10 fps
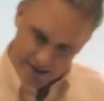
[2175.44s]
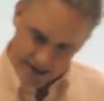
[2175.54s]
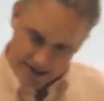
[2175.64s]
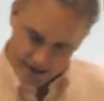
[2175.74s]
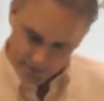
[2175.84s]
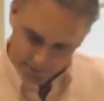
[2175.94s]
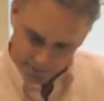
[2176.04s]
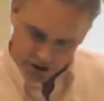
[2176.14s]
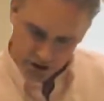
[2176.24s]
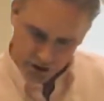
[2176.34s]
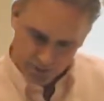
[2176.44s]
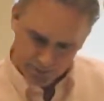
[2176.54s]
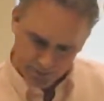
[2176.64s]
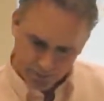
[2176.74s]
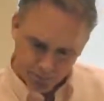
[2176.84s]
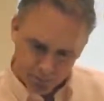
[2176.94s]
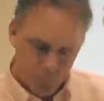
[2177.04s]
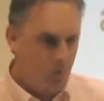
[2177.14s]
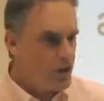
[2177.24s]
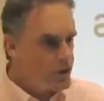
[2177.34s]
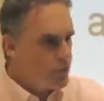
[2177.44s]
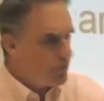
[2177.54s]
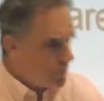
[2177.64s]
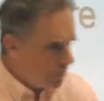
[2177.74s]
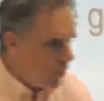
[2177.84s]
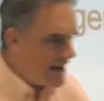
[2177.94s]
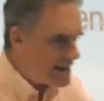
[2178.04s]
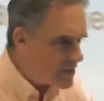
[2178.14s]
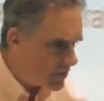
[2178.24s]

sense. So the point is,